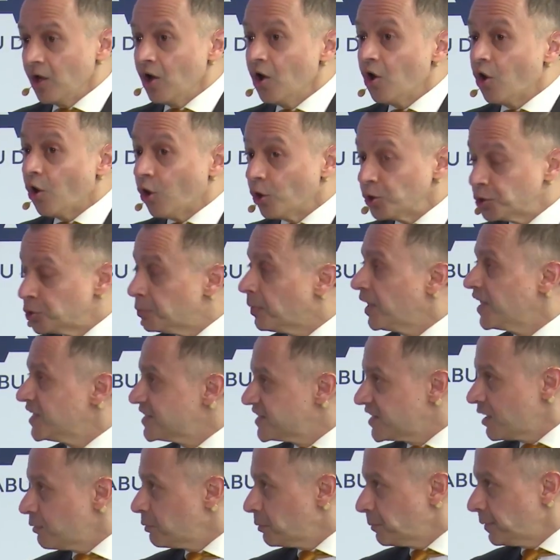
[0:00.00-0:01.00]
or Dubai
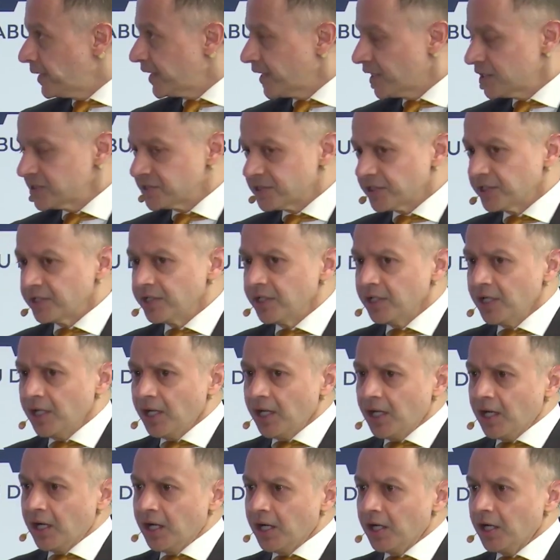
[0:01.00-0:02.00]
Islamic Bank has done.
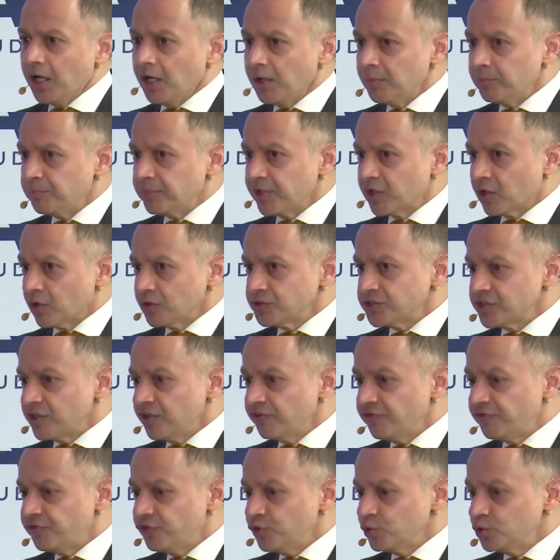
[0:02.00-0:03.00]
Because
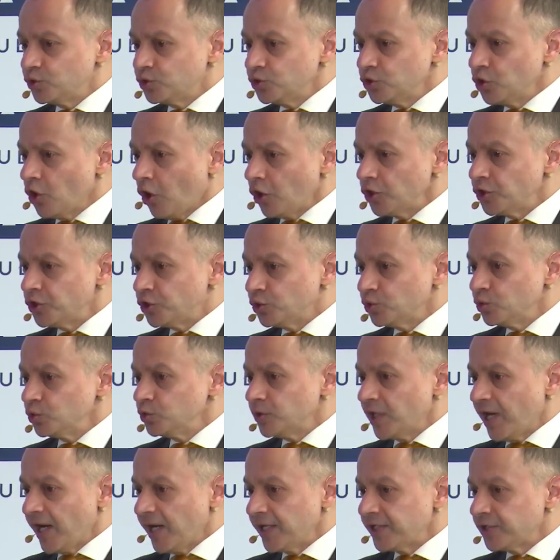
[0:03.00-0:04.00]
if you do not do
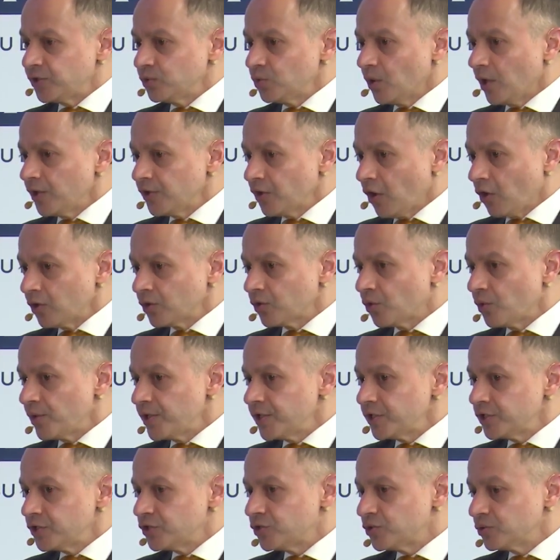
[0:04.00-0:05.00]
that, you are not
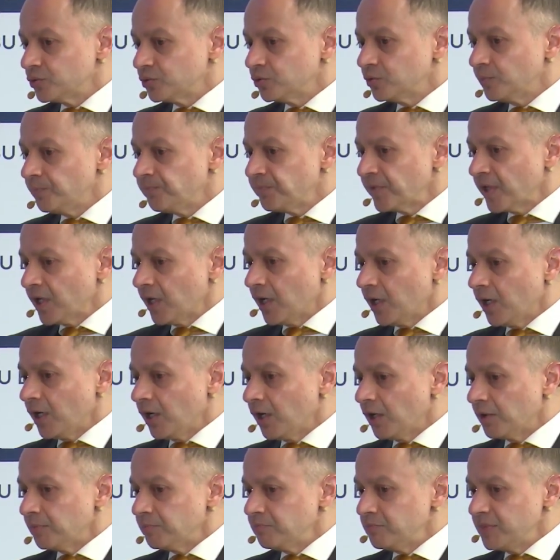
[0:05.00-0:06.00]
going to
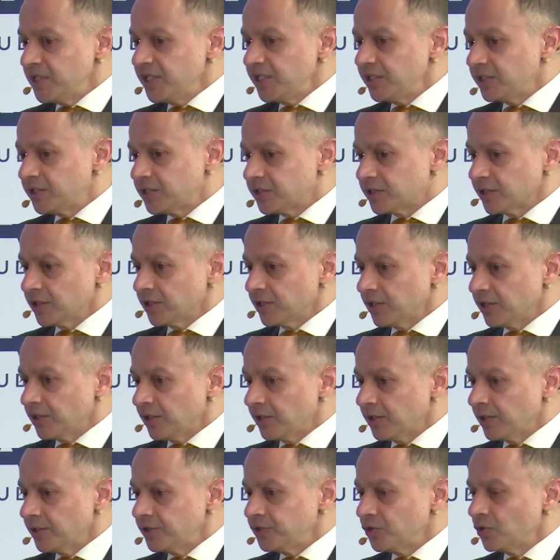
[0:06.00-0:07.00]
meet,
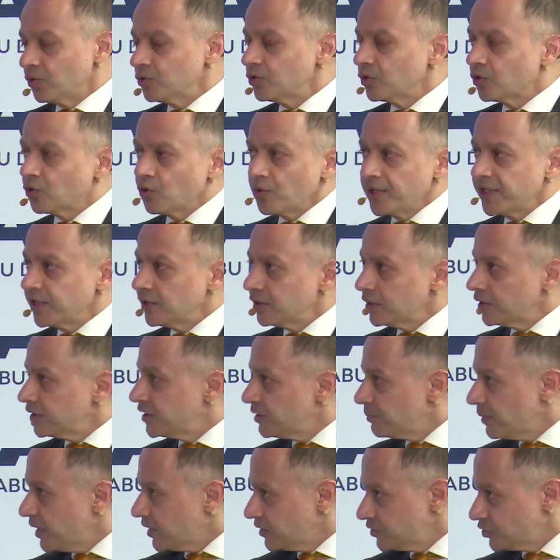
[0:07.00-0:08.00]
the growing
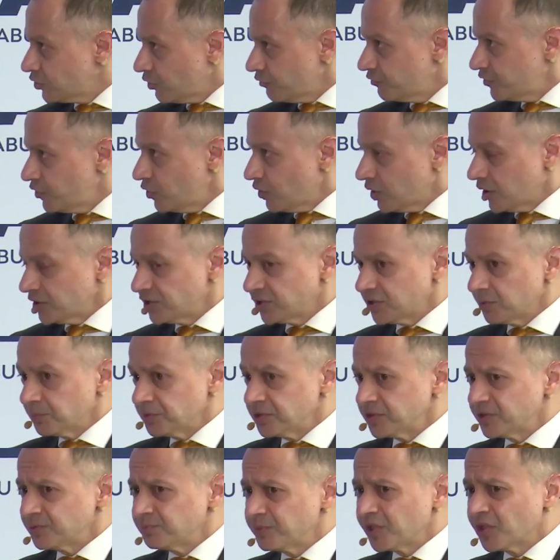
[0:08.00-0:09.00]
demands of your
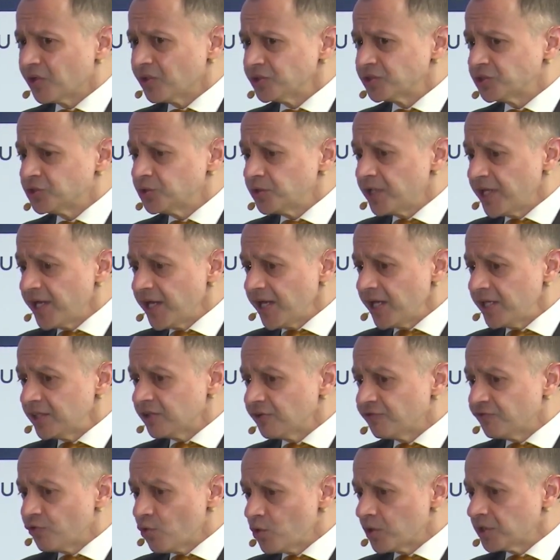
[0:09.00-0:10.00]
customers. Because today,
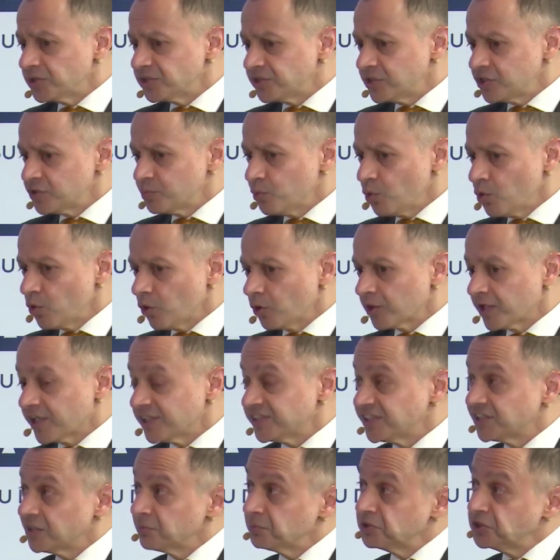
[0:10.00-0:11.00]
the focus is more on
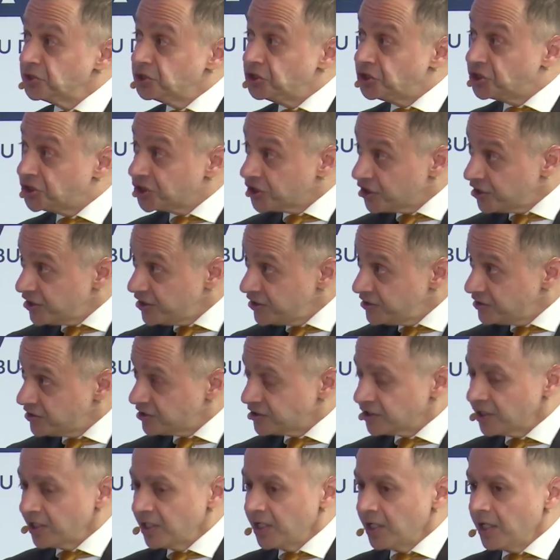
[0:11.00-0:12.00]
customers'
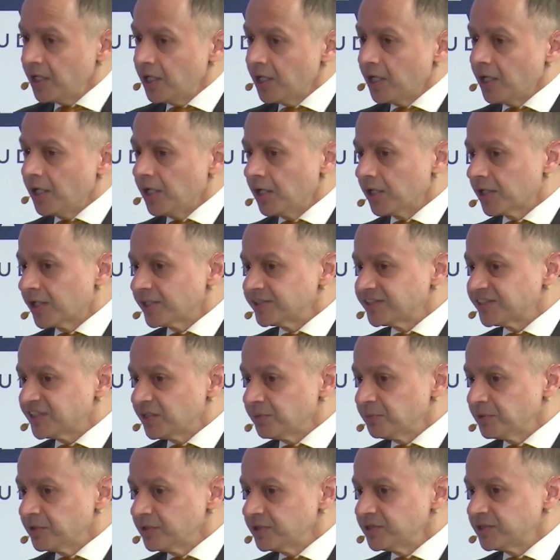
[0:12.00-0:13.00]
journeys,
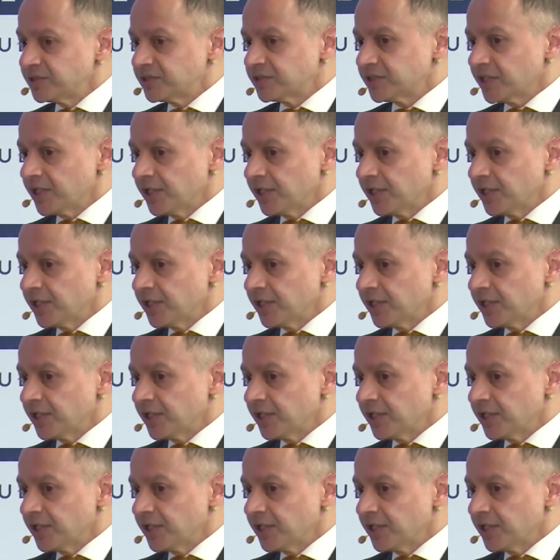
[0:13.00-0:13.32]
customers'